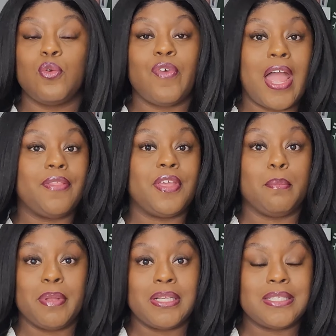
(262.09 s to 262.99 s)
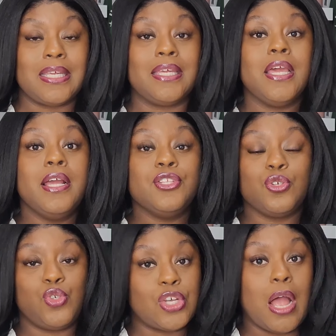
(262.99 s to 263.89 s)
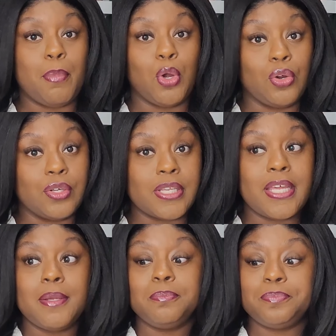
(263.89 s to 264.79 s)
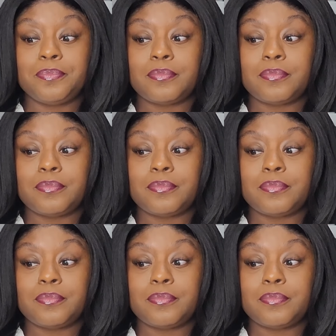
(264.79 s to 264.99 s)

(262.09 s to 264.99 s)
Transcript: you've had the ability to shop early,